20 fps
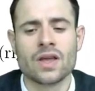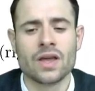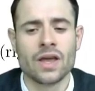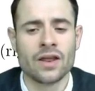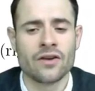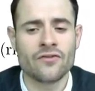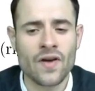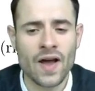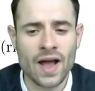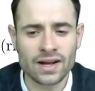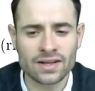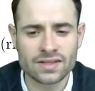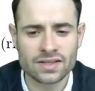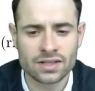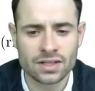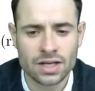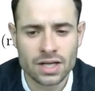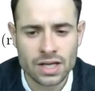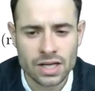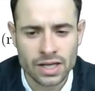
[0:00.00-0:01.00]
In fact,
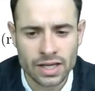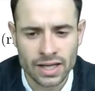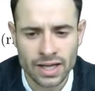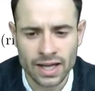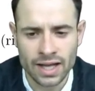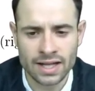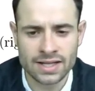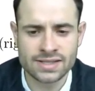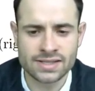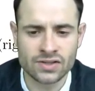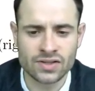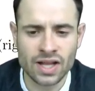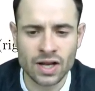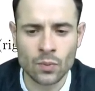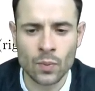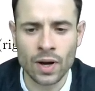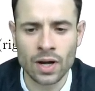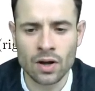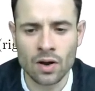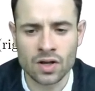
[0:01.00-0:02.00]
it's a
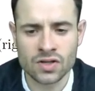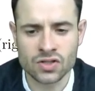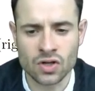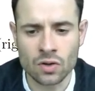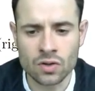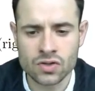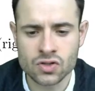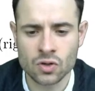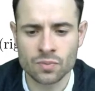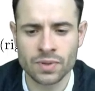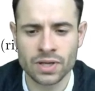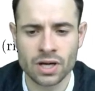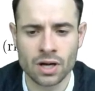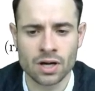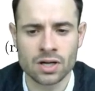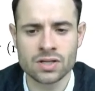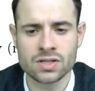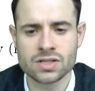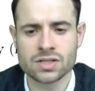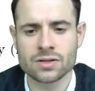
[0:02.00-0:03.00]
deadweight loss also
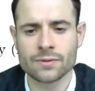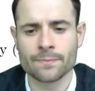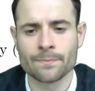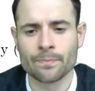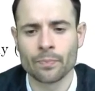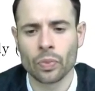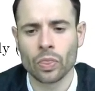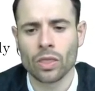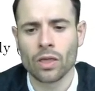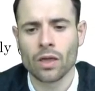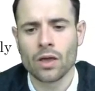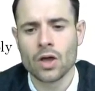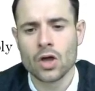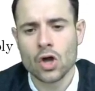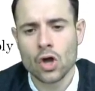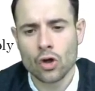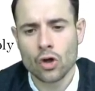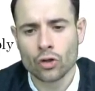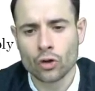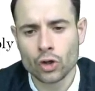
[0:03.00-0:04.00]
because
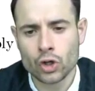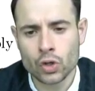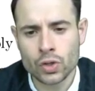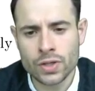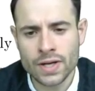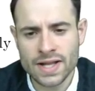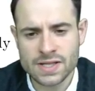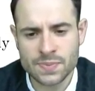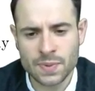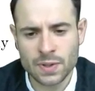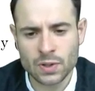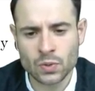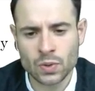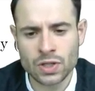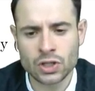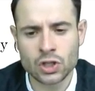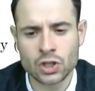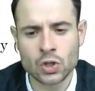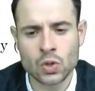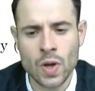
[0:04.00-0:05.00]
the units between
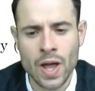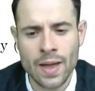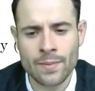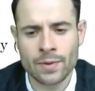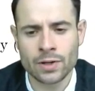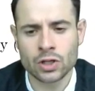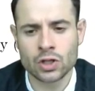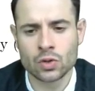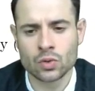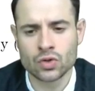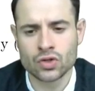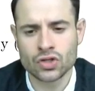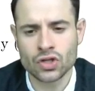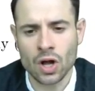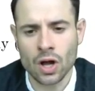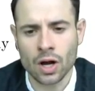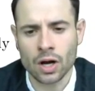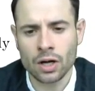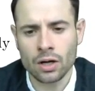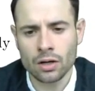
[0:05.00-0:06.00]
QM and Q
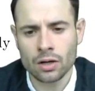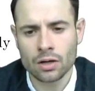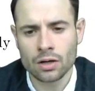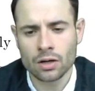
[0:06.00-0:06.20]
star